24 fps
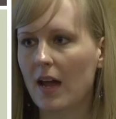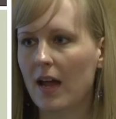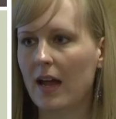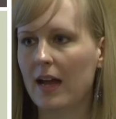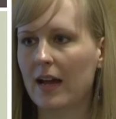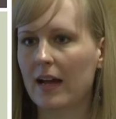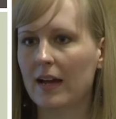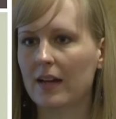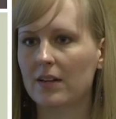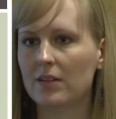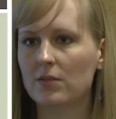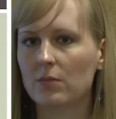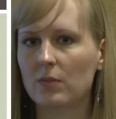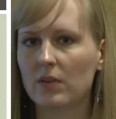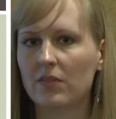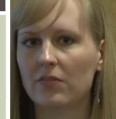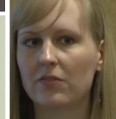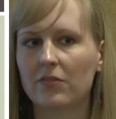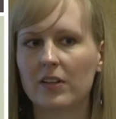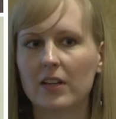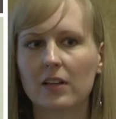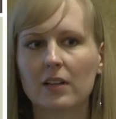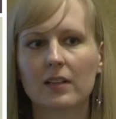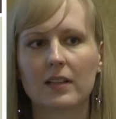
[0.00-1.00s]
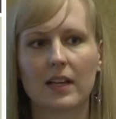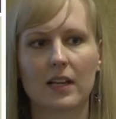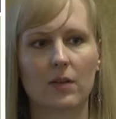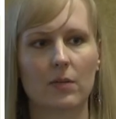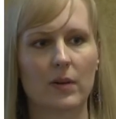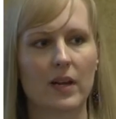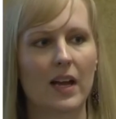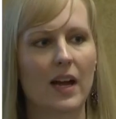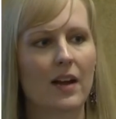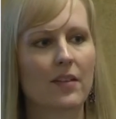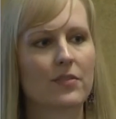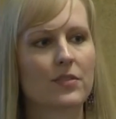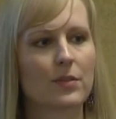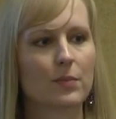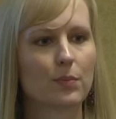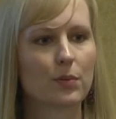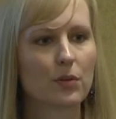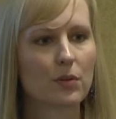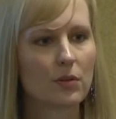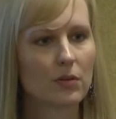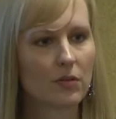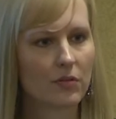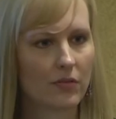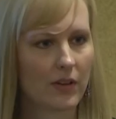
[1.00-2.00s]
And we feel like we have to
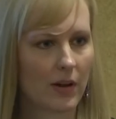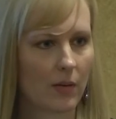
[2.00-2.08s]
prove